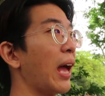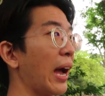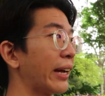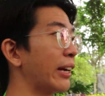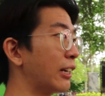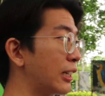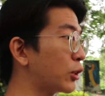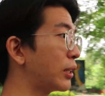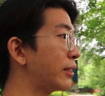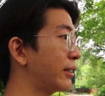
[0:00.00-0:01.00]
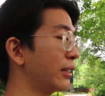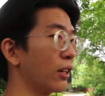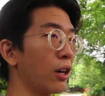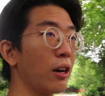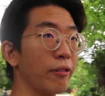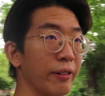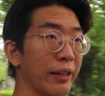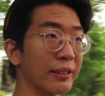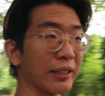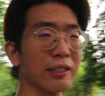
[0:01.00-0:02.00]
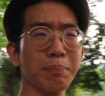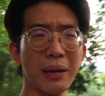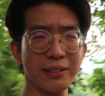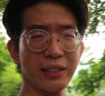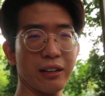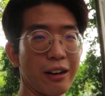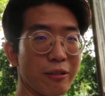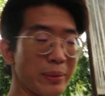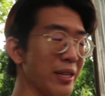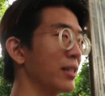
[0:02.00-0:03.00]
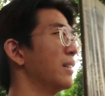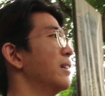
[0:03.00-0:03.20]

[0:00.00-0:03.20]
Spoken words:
I can literally see a lot of insects buzzing around me.